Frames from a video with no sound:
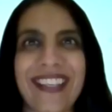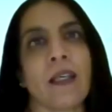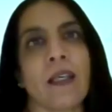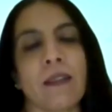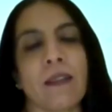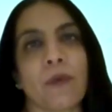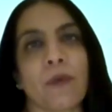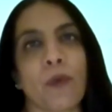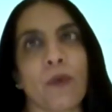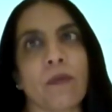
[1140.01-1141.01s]

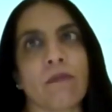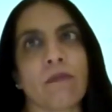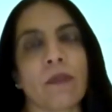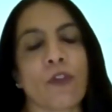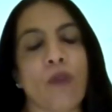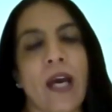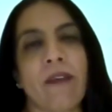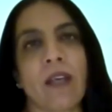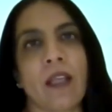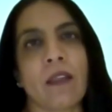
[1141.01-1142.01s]
do you
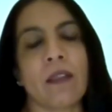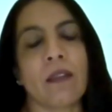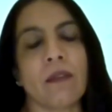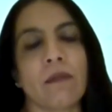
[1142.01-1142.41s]
have another